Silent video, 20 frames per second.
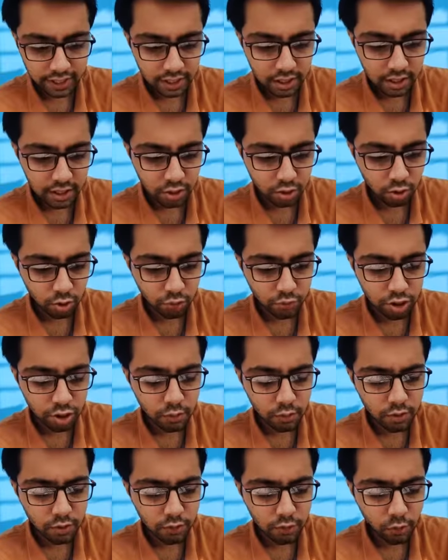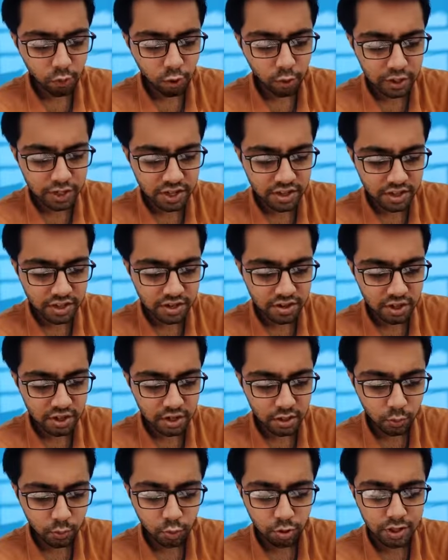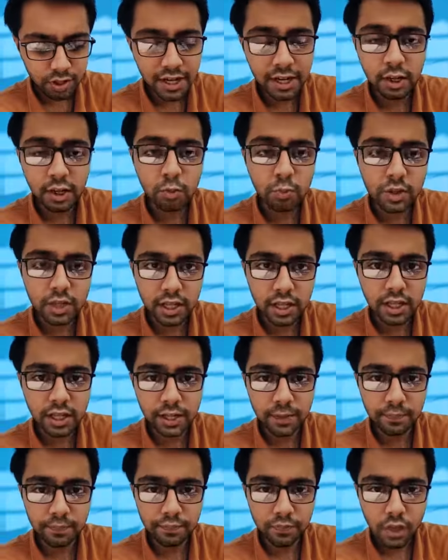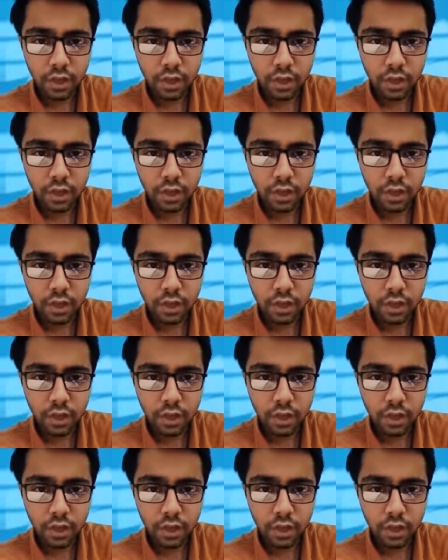So which of the following structure is most likely to be seen?